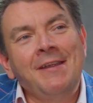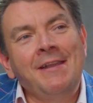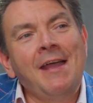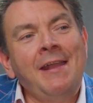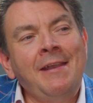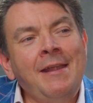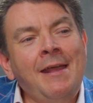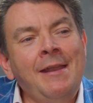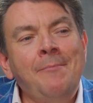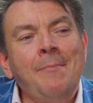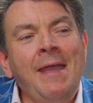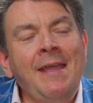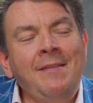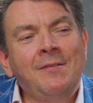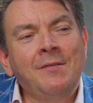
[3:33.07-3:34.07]
And it
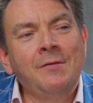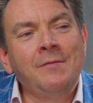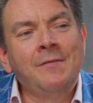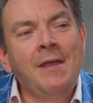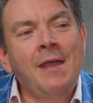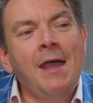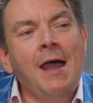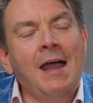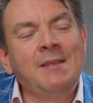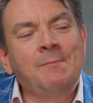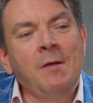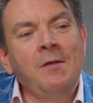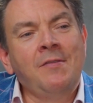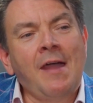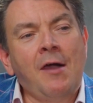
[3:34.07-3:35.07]
made sort of, I
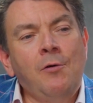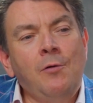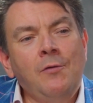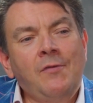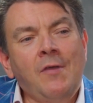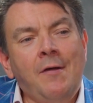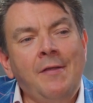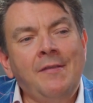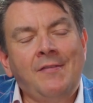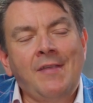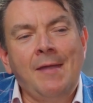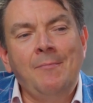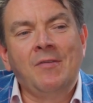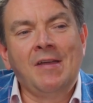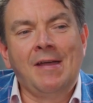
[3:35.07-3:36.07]
suppose that also at the
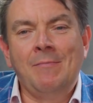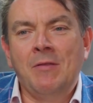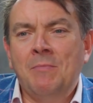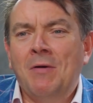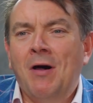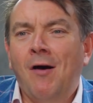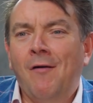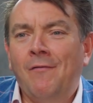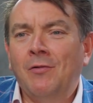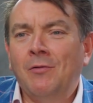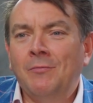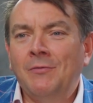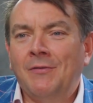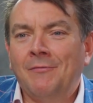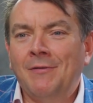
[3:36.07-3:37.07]
same time that
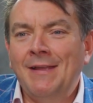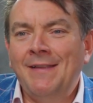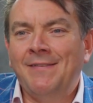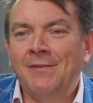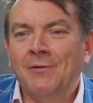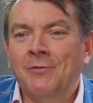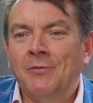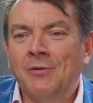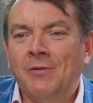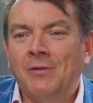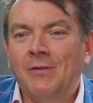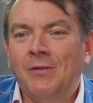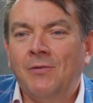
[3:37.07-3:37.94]
Marvel was releasing all the